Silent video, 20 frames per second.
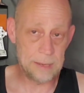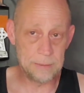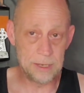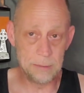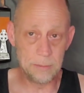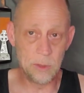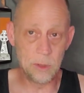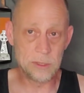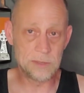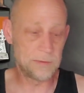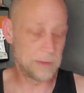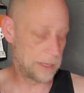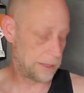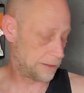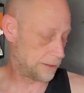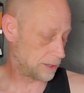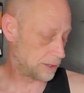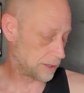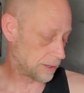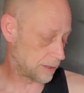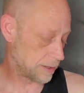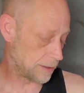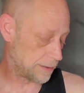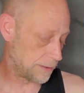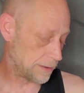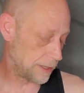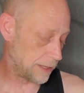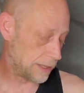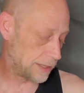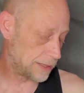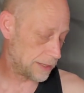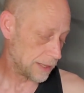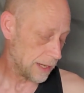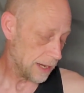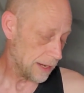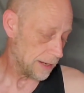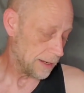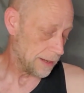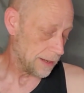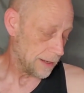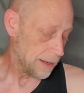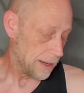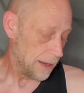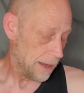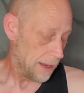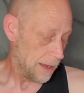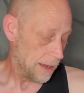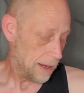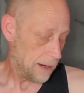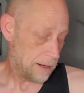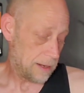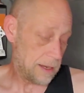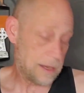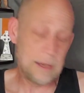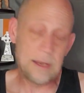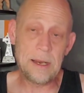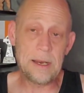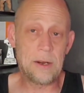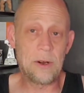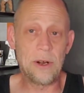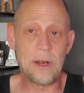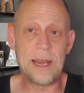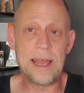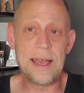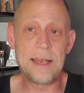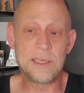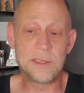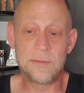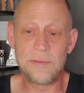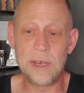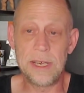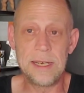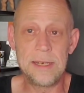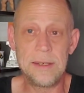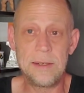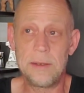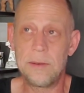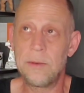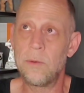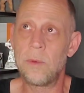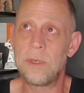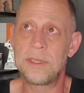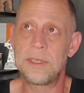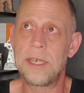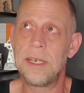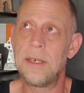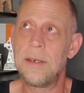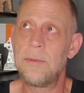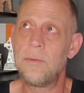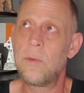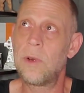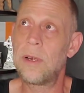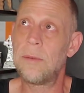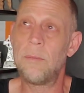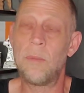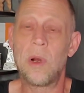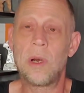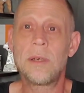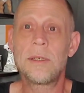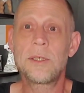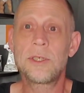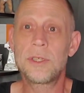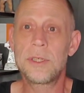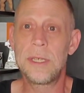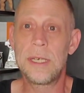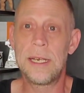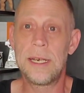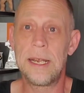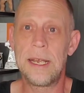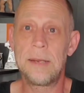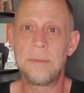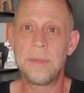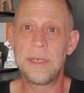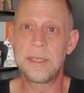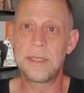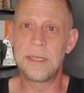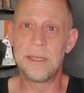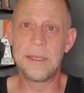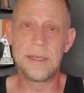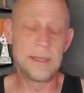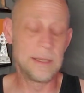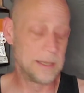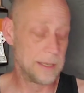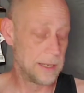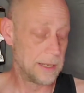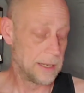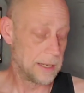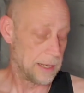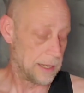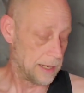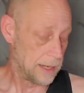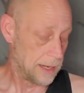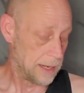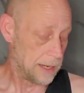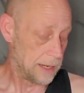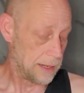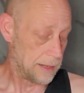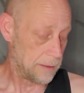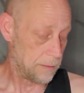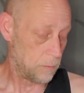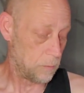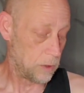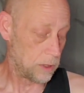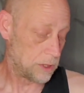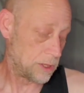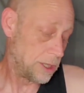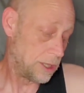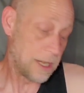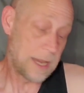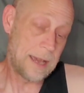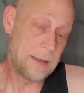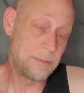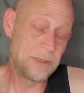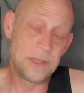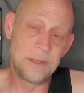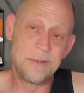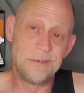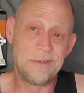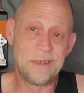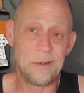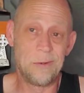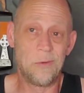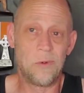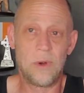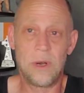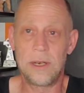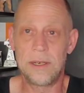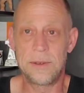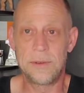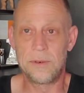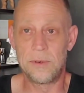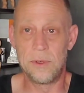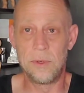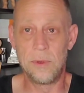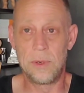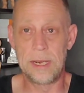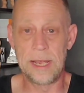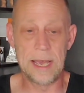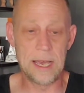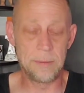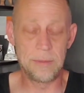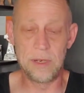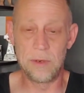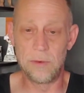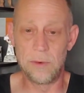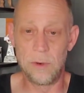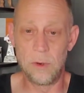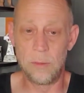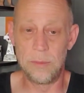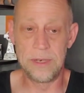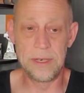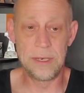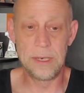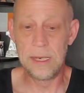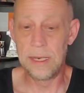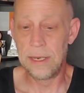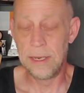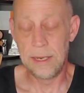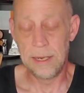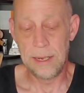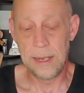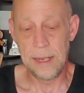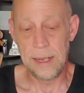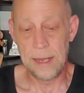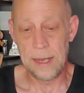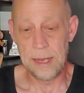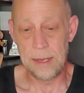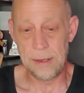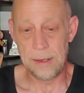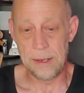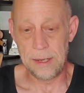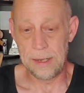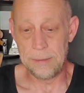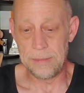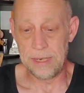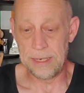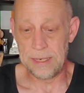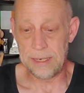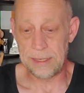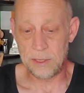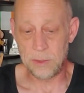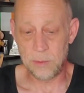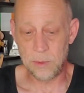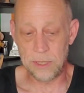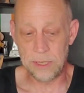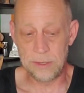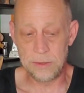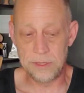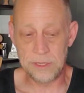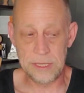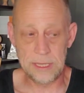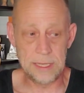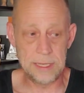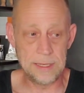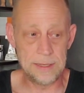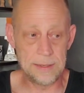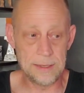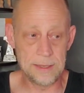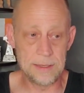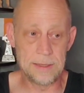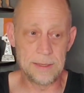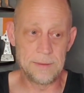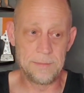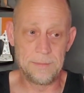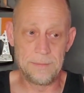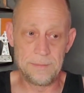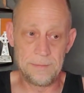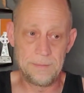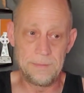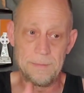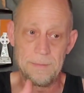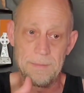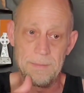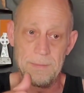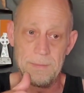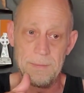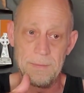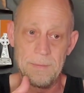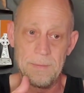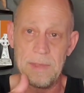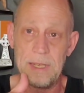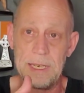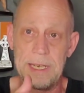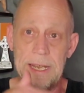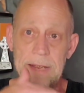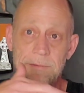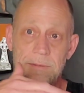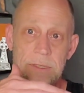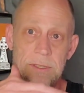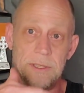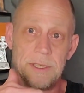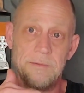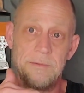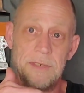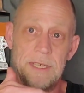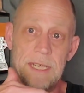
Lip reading: mean, most fighters are, right? Her last fight was in March in Edmonton, where she absolutely walked through Gabby Roman. I mean, that's where you see the levels of